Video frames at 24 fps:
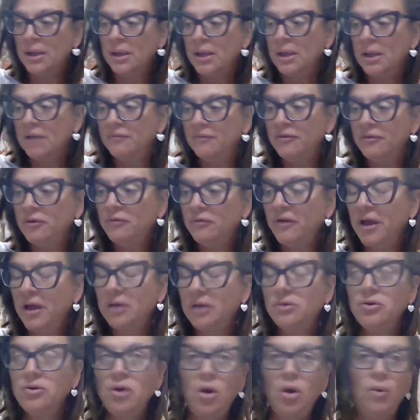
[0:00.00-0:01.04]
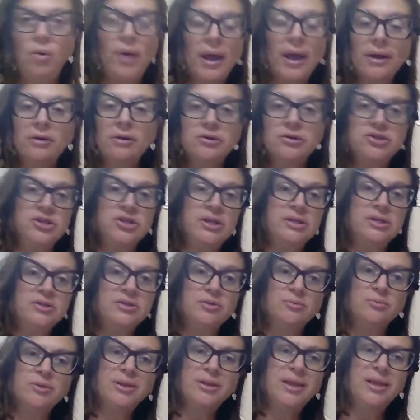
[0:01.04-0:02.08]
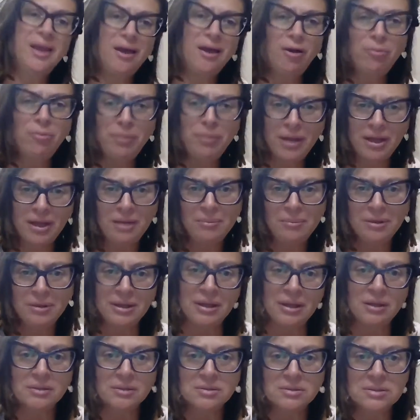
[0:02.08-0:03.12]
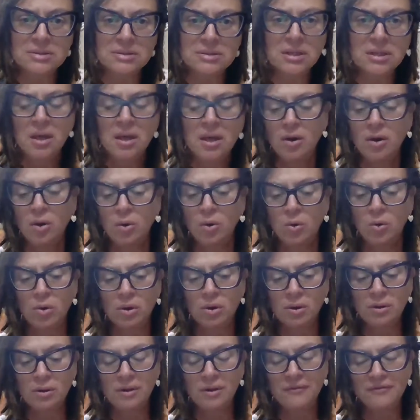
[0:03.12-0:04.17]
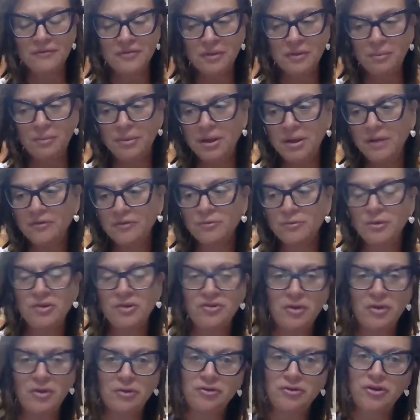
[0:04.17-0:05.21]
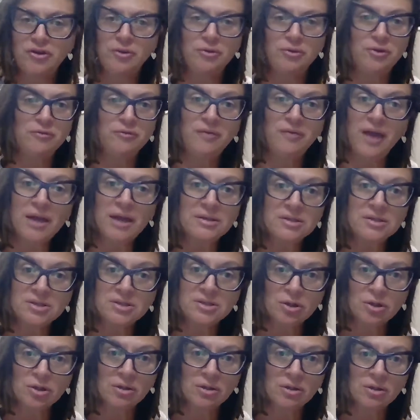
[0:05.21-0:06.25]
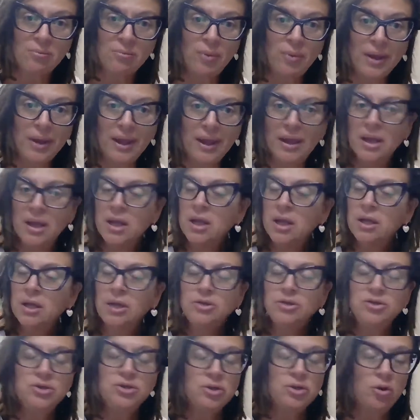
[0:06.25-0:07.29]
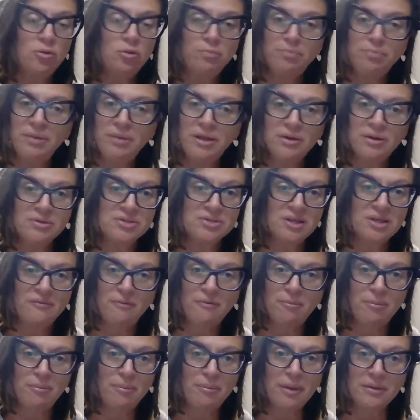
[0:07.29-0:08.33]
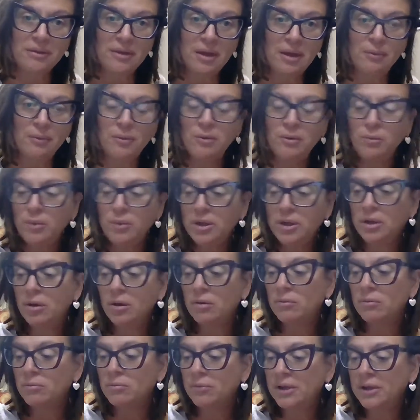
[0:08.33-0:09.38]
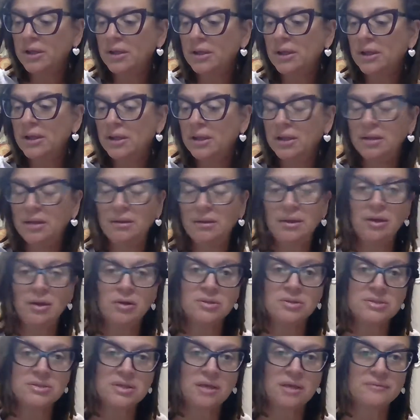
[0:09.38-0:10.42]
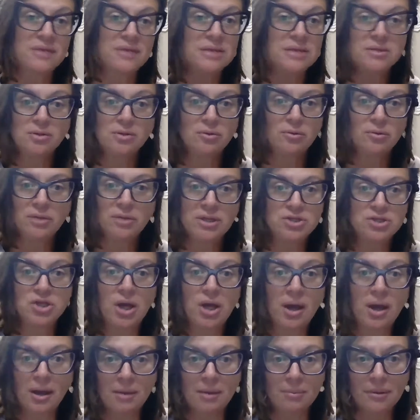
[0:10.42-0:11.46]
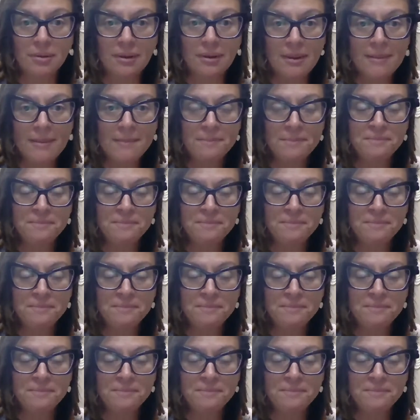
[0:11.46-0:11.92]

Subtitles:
If you've had no energy to really help anybody else, or if somebody has reached out to you and you've had to turn them away, don't beat yourself up about that. When we are really healing ourselves, that's our only job.